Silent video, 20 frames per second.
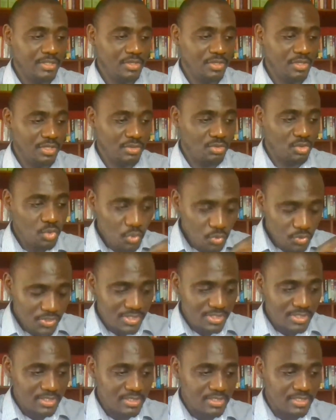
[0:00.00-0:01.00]
The
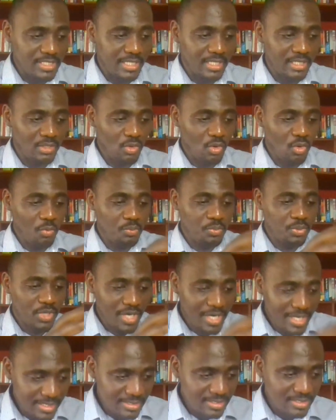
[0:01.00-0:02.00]
Tutsis then
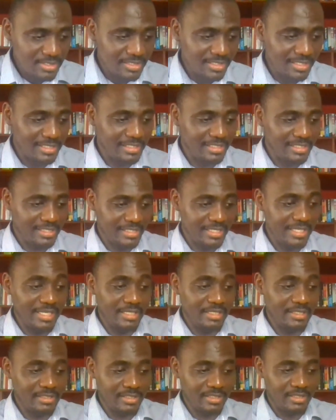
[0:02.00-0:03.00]
oppressed and the
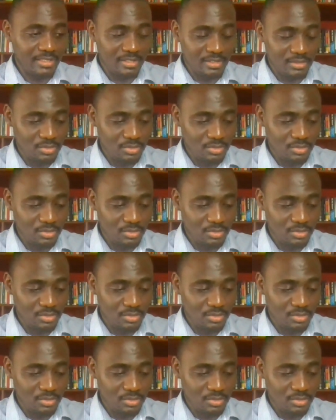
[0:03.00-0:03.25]
king,